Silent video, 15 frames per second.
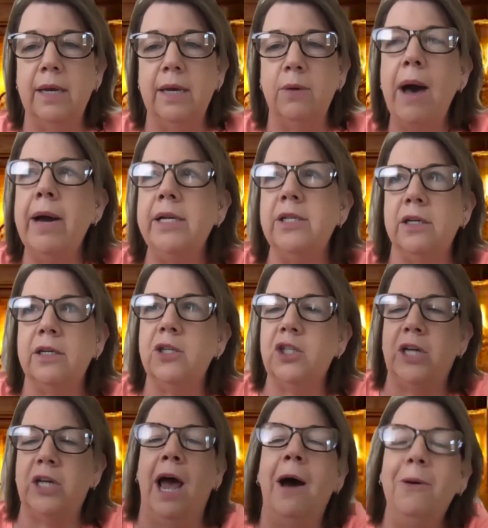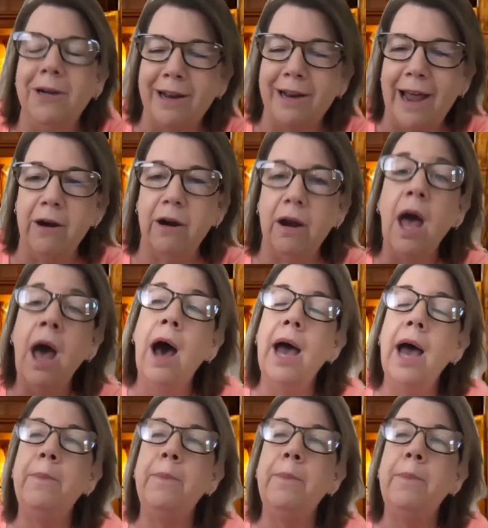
wow, I took a shower today, or I